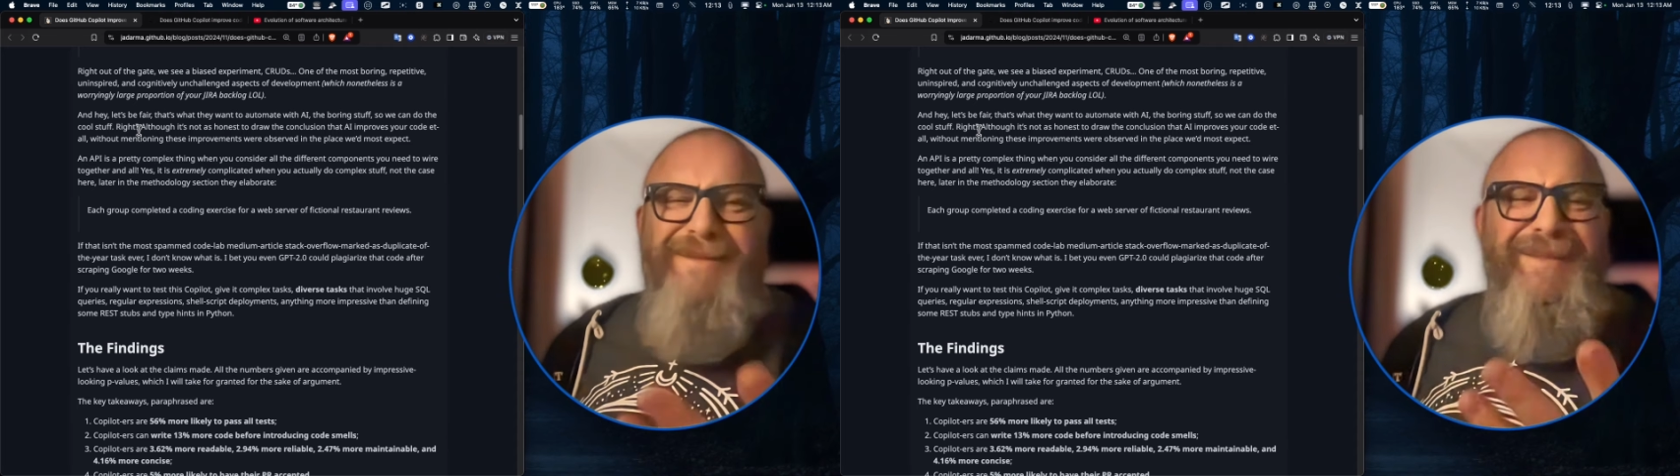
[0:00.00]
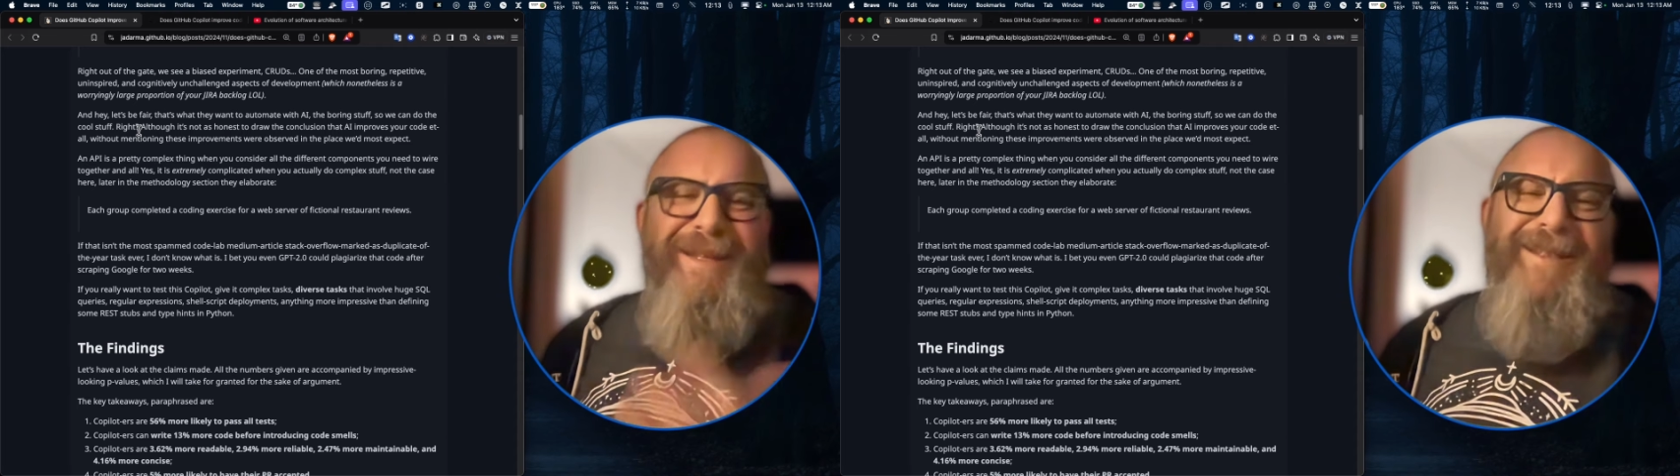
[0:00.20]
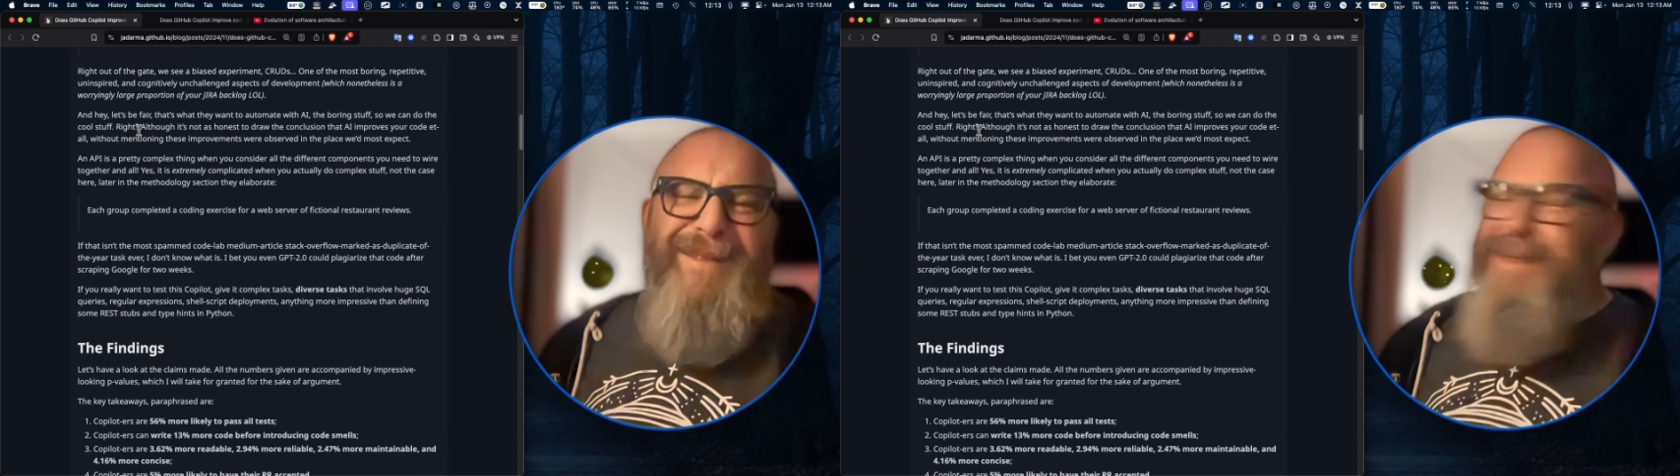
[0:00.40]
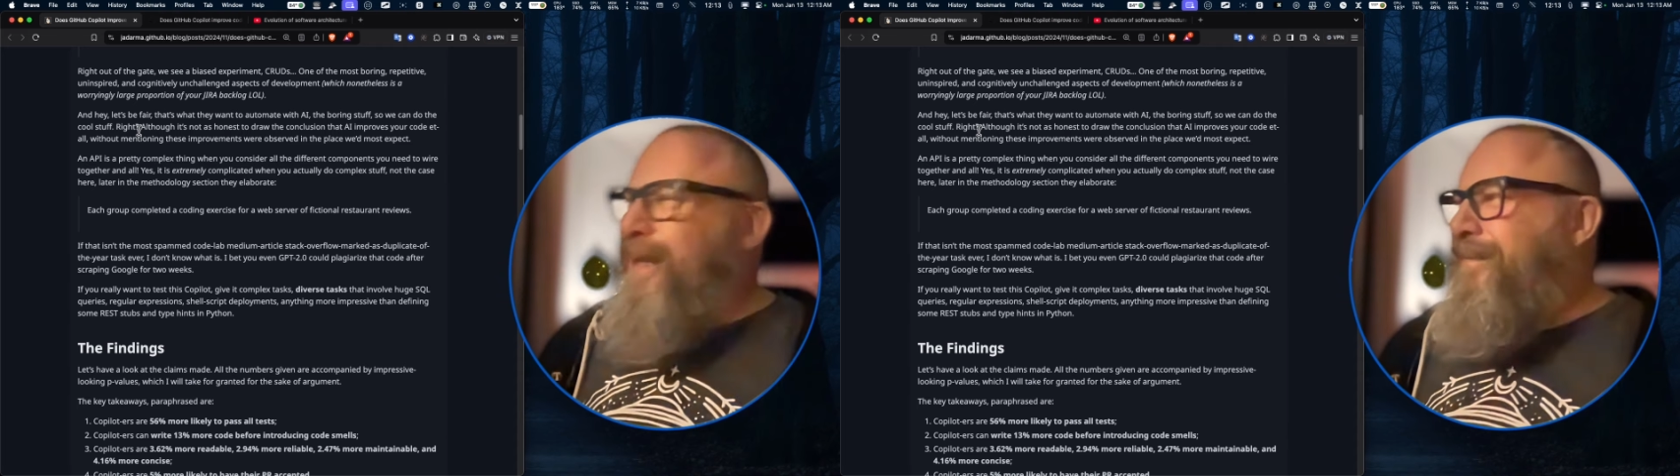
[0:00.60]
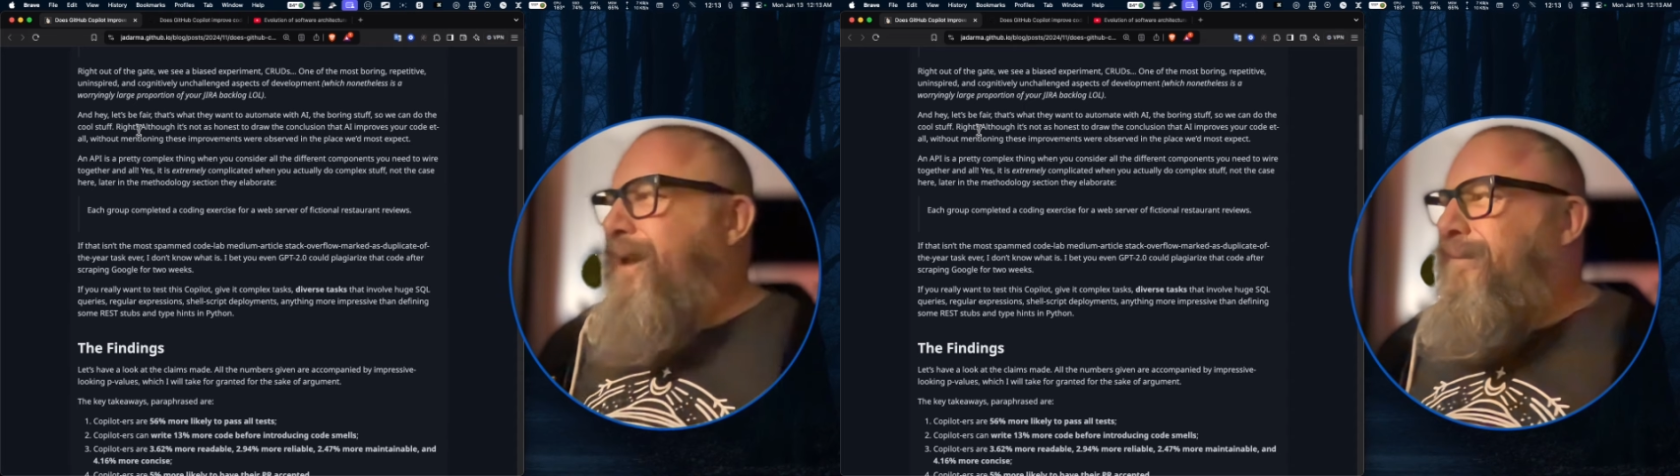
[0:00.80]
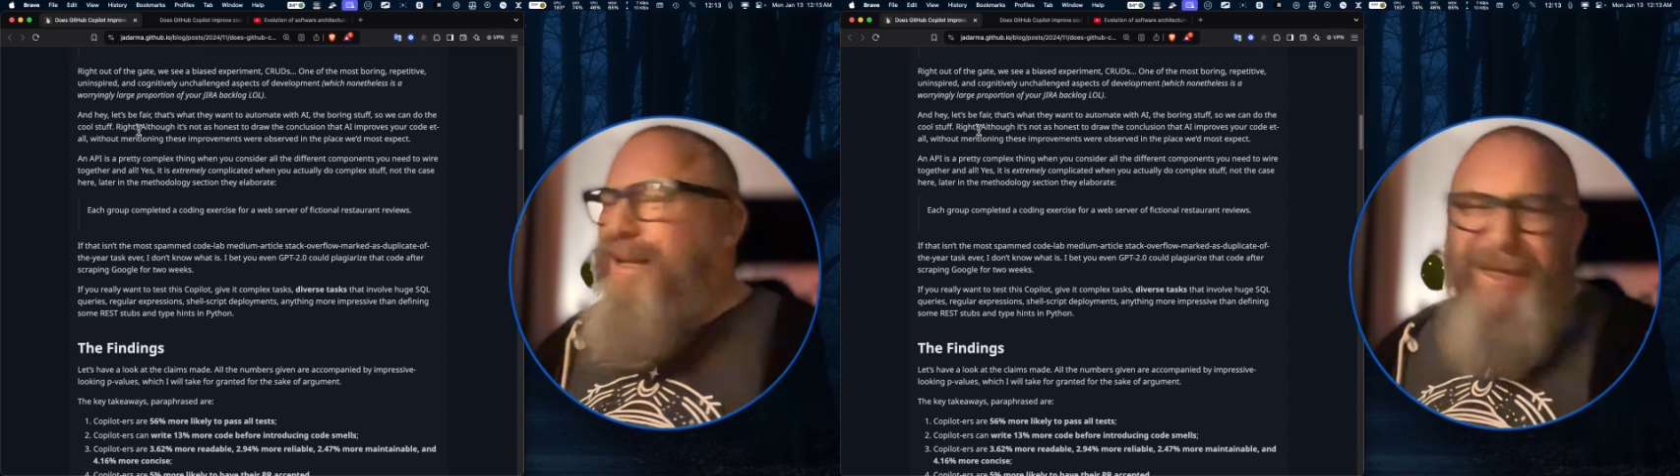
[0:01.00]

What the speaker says: That's not really